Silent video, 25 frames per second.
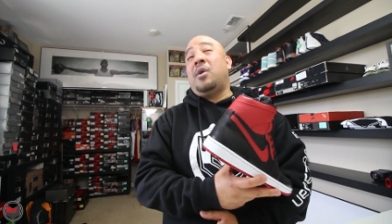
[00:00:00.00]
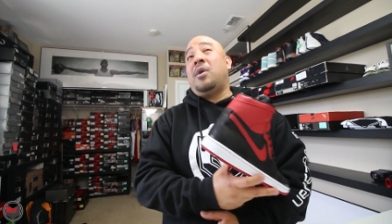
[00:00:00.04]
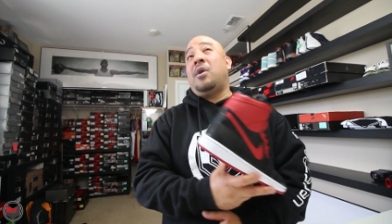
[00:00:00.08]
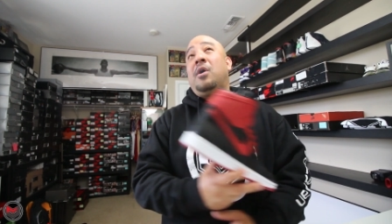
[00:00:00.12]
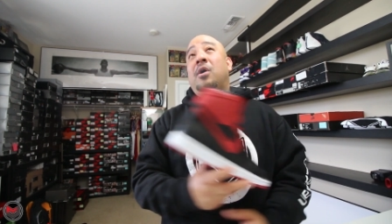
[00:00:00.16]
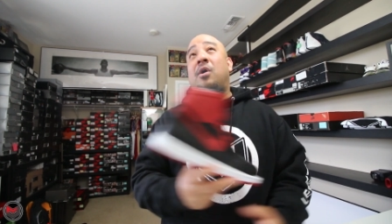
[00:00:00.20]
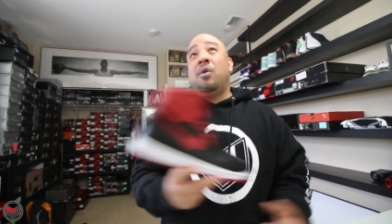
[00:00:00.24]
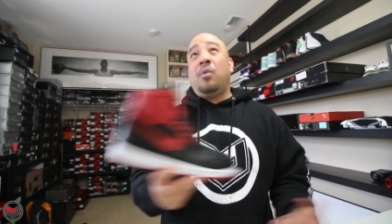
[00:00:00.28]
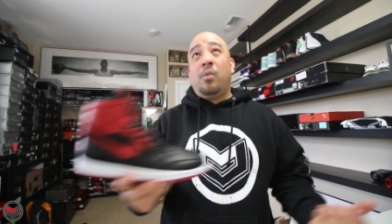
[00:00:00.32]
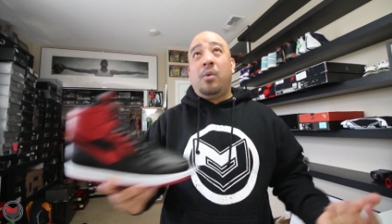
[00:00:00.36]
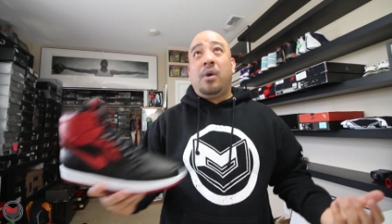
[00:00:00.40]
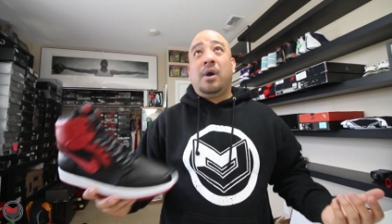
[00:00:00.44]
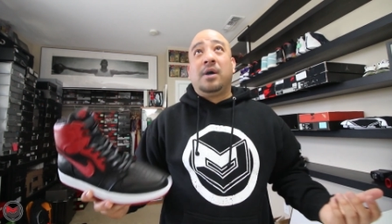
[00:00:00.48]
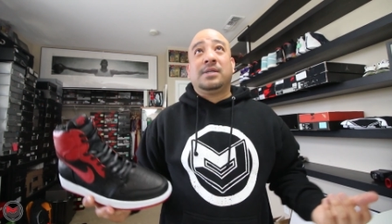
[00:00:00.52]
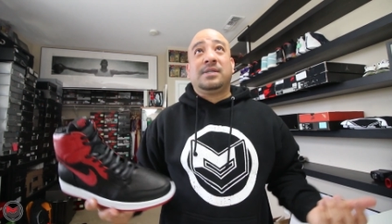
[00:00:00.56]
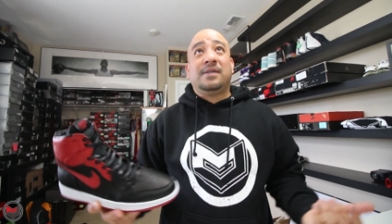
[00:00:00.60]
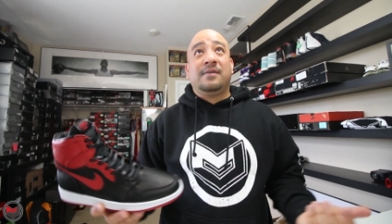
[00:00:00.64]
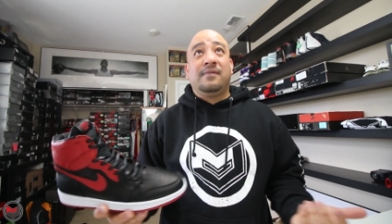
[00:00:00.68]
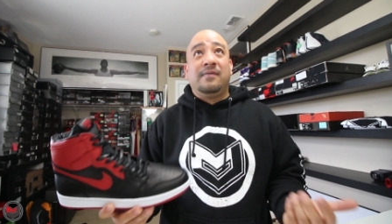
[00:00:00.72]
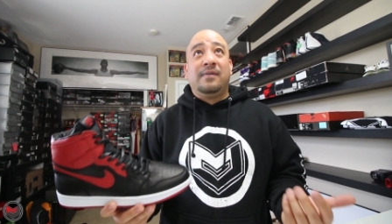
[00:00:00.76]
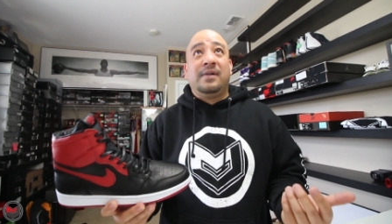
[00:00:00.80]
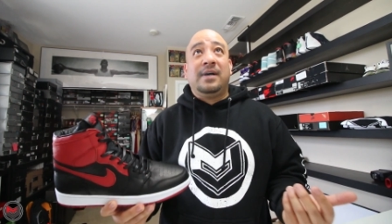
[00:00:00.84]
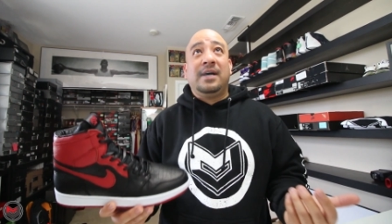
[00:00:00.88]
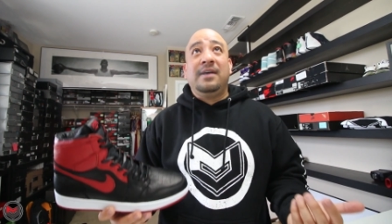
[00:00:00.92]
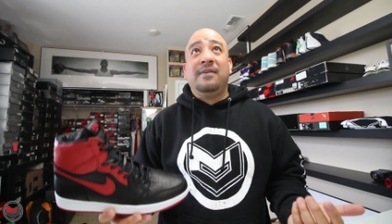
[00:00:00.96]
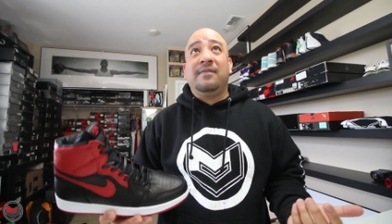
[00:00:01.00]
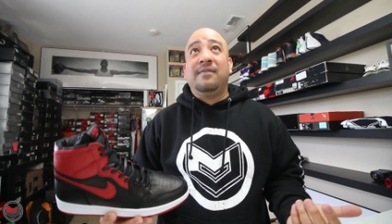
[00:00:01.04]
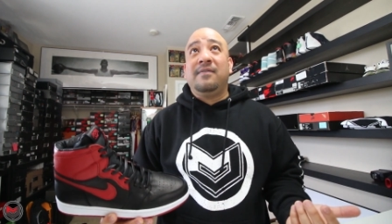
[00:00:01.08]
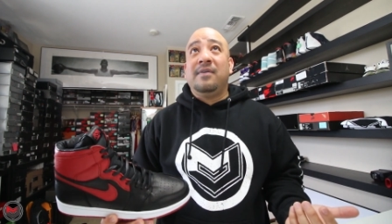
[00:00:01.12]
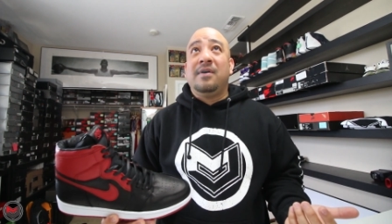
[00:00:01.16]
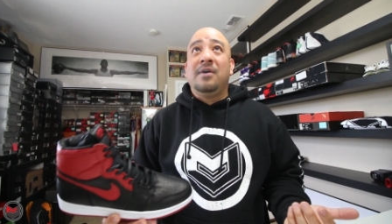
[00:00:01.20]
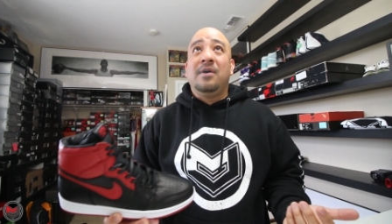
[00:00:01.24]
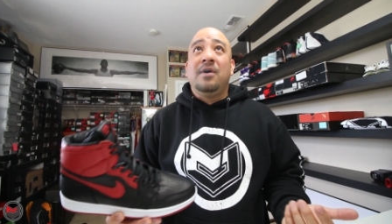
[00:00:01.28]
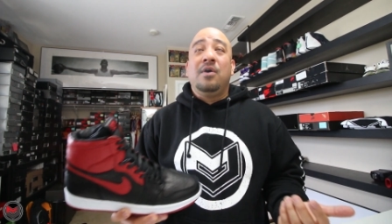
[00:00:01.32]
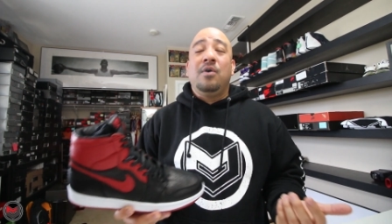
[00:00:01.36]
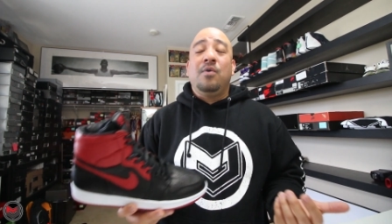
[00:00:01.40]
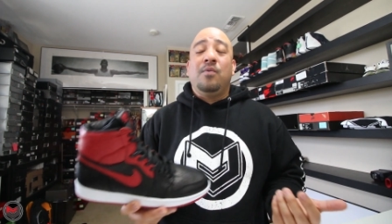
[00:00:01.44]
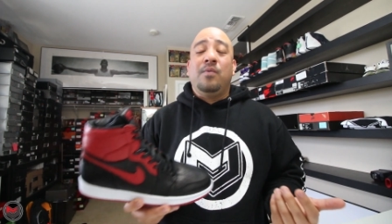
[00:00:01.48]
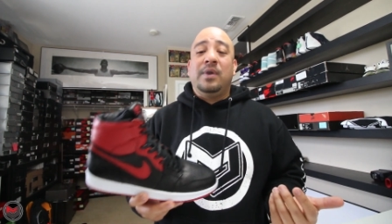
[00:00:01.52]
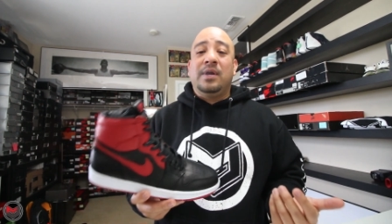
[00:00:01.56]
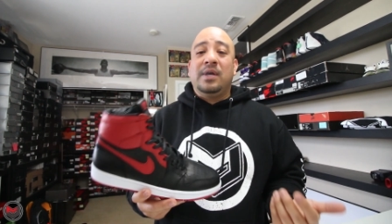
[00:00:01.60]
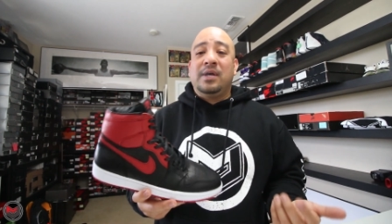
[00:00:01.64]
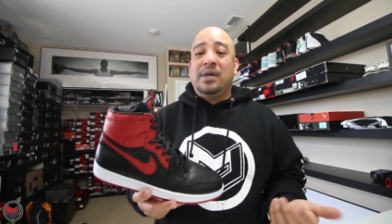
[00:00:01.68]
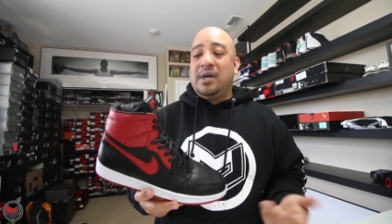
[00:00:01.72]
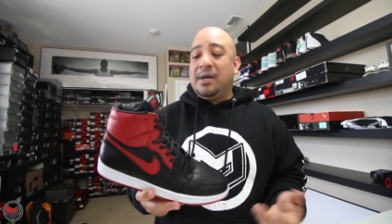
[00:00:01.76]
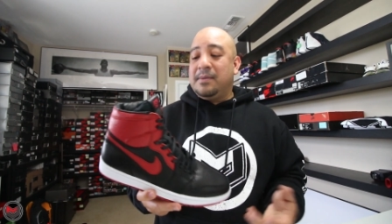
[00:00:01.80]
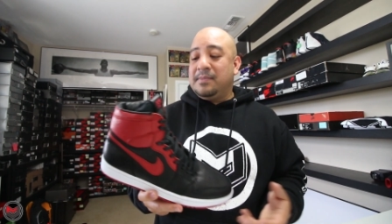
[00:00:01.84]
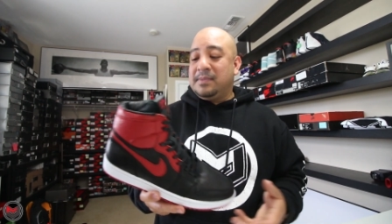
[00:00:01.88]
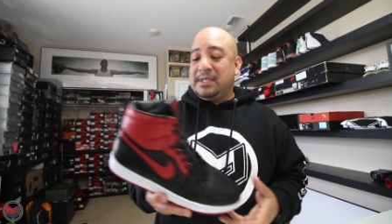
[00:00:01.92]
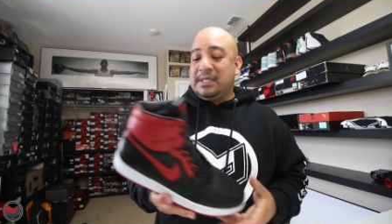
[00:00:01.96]
all walks of life when it
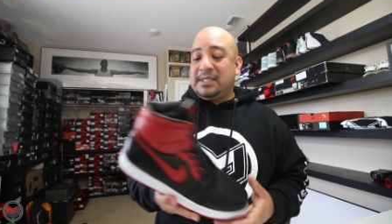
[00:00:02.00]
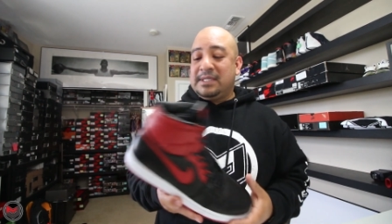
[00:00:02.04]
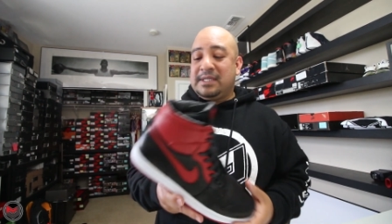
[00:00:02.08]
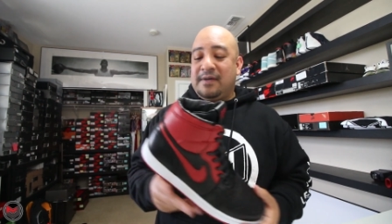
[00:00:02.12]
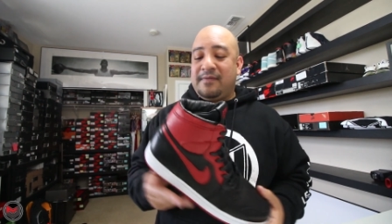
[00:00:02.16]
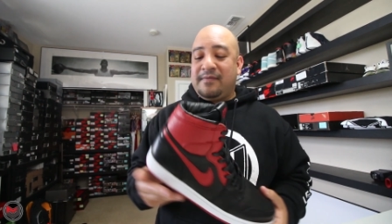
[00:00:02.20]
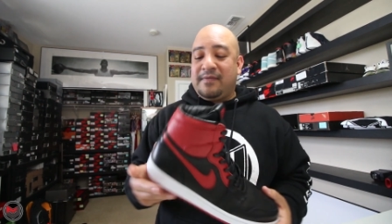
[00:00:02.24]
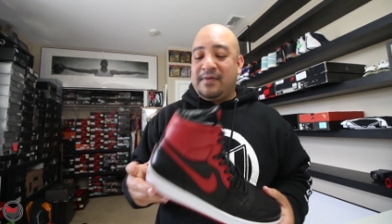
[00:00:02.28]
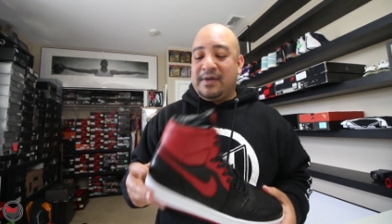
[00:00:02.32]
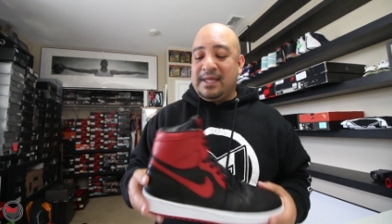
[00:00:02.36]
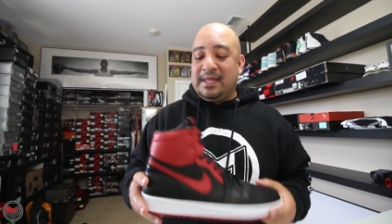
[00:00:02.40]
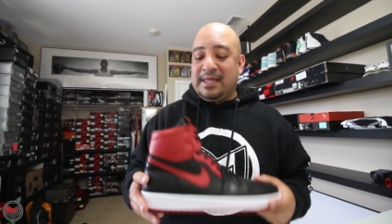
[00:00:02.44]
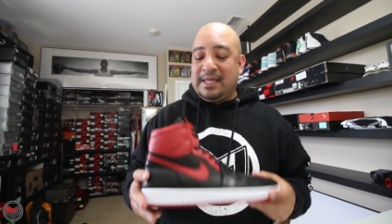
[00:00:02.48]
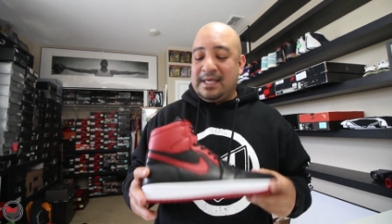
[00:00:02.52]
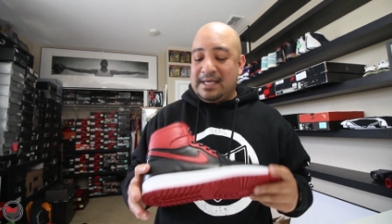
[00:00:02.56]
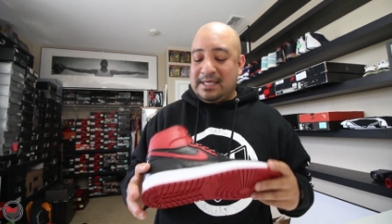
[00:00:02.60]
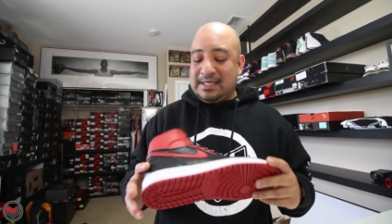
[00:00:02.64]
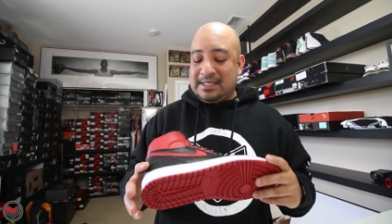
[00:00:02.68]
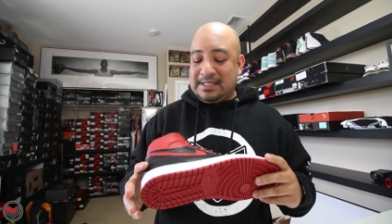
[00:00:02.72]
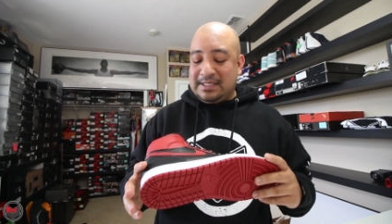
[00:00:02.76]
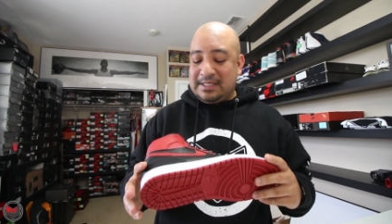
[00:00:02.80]
comes to stuff like man, this.